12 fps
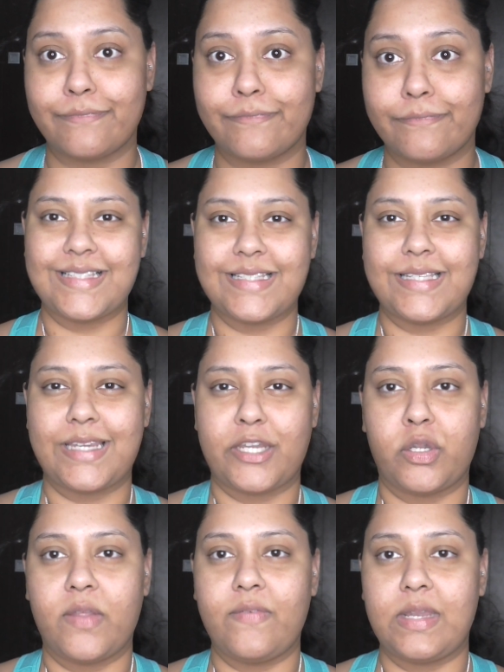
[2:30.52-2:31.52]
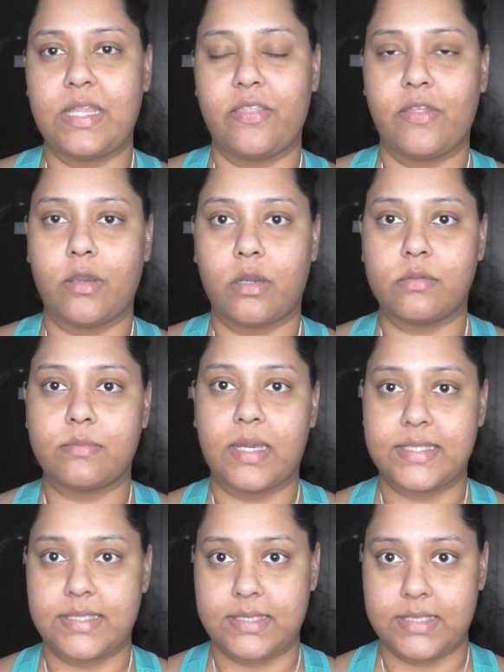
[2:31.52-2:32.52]
As I said, I don't have anything on
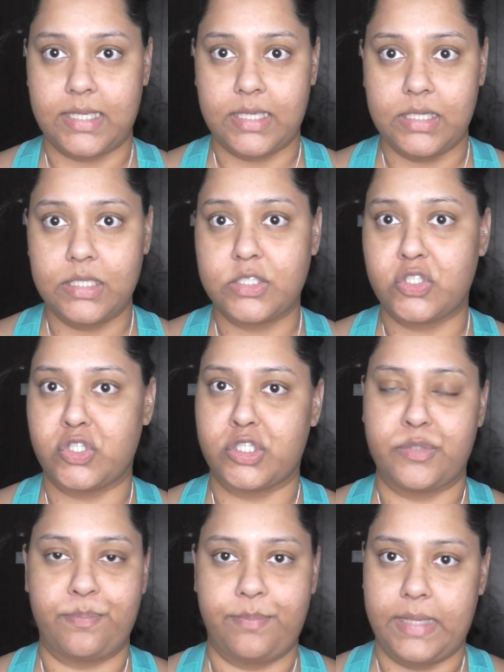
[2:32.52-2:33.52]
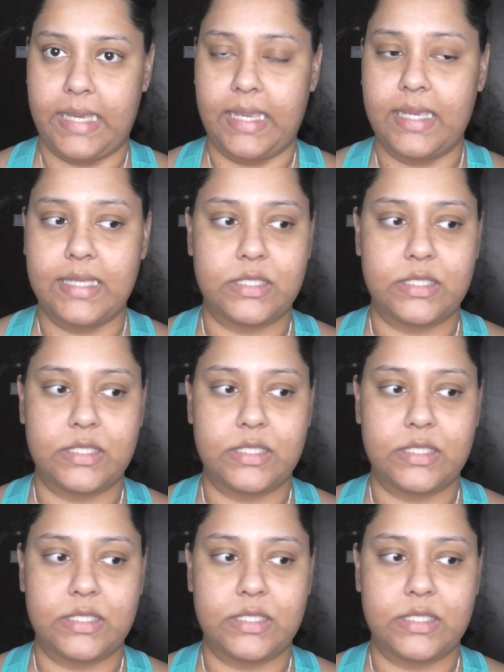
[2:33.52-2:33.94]
my skin. It's just bare.